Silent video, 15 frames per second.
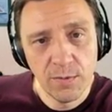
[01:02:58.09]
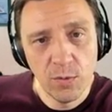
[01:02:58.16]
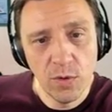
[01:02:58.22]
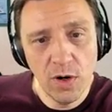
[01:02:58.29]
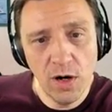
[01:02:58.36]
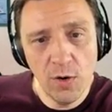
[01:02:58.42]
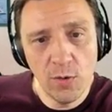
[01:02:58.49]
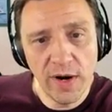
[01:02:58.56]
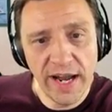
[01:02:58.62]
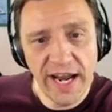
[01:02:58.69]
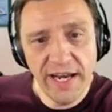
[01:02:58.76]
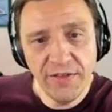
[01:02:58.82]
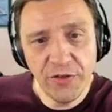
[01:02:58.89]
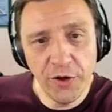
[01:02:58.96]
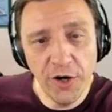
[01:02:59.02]
Whoa,
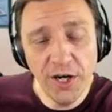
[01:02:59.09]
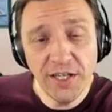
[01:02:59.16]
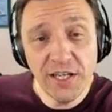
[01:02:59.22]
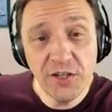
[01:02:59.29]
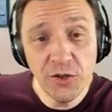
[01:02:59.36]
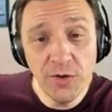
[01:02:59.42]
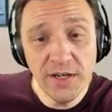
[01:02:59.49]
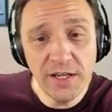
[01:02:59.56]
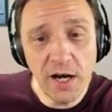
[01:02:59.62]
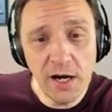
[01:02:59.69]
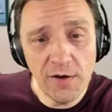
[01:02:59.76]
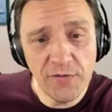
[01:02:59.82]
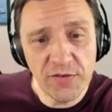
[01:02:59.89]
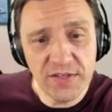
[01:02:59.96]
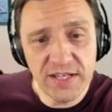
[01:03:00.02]
eight thirty-two, and
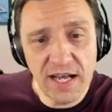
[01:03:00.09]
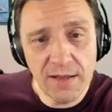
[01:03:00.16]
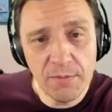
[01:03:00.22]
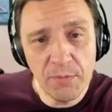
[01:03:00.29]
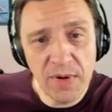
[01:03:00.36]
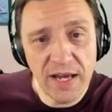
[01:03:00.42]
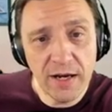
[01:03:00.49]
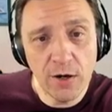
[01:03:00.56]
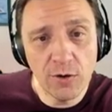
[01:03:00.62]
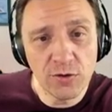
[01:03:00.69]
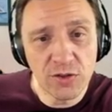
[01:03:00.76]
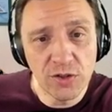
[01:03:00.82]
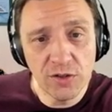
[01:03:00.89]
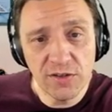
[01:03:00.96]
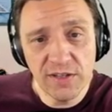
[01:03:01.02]
all of a sudden Big O
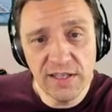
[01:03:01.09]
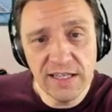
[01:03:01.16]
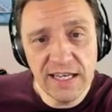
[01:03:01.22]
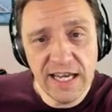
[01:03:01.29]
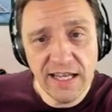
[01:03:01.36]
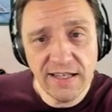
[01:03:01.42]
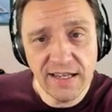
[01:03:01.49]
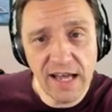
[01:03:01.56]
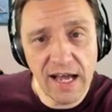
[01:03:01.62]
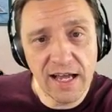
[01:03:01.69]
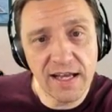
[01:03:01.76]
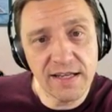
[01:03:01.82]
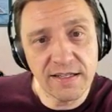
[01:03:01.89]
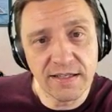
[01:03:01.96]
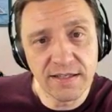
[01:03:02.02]
took the lead,
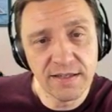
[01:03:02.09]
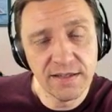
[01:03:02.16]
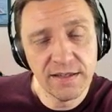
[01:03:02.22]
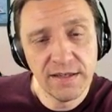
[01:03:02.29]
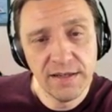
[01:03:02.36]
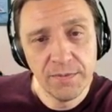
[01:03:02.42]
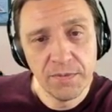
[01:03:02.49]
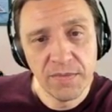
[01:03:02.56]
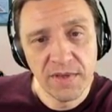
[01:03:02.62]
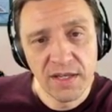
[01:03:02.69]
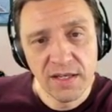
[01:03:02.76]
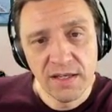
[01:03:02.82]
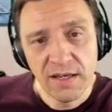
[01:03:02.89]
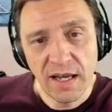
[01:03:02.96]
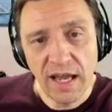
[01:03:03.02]
guys.
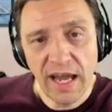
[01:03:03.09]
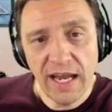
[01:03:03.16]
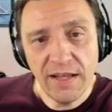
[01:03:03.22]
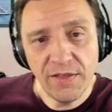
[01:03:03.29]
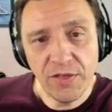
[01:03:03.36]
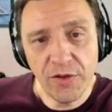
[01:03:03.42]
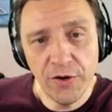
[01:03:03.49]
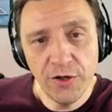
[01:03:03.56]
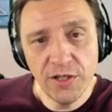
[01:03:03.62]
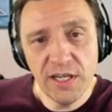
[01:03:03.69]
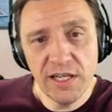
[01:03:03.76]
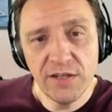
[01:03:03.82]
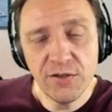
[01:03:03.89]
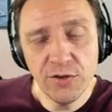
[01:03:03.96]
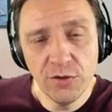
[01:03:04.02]
eight
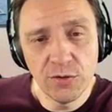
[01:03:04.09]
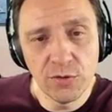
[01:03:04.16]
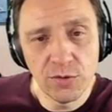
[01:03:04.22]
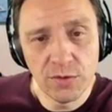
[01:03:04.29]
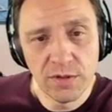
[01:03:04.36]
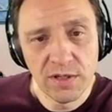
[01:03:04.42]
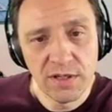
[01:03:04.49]
thirty-two.